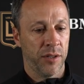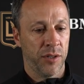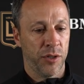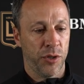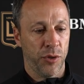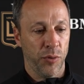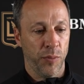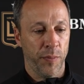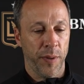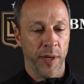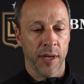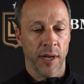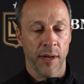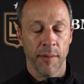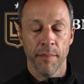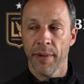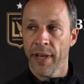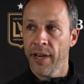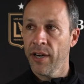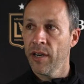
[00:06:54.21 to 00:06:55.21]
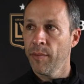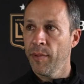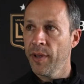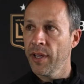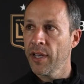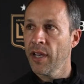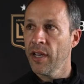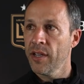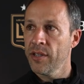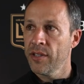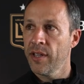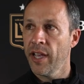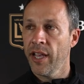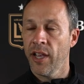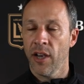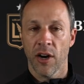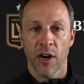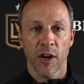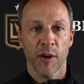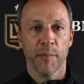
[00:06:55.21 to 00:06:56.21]
to become better because they
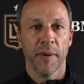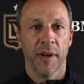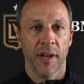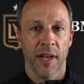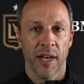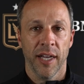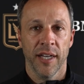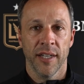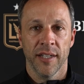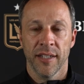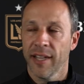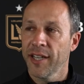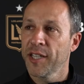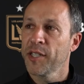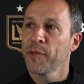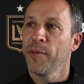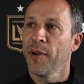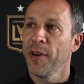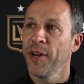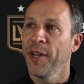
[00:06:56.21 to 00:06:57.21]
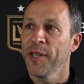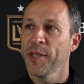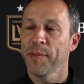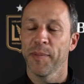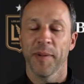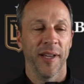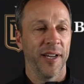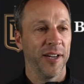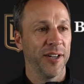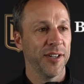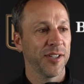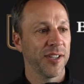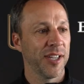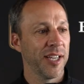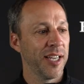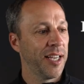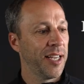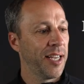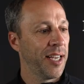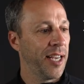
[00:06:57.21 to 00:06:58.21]
are behind experienced players
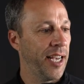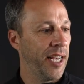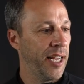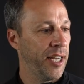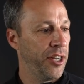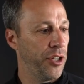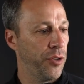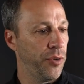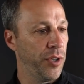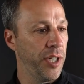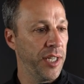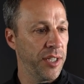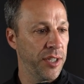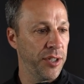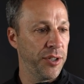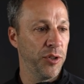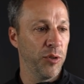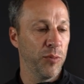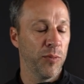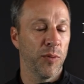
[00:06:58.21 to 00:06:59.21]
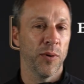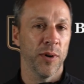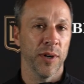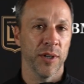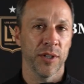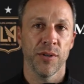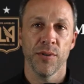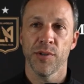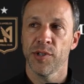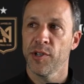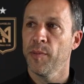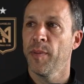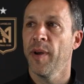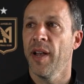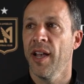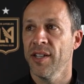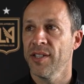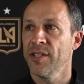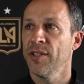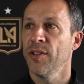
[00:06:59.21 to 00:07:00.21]
and you need to do more to
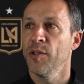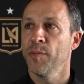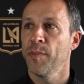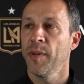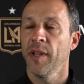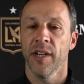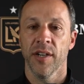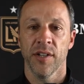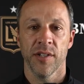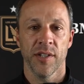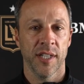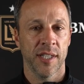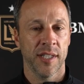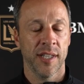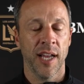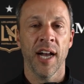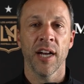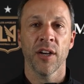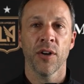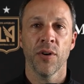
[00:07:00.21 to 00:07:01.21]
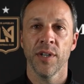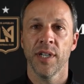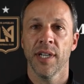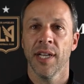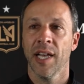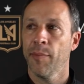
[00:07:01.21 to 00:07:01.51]
surpass those players. It's not going to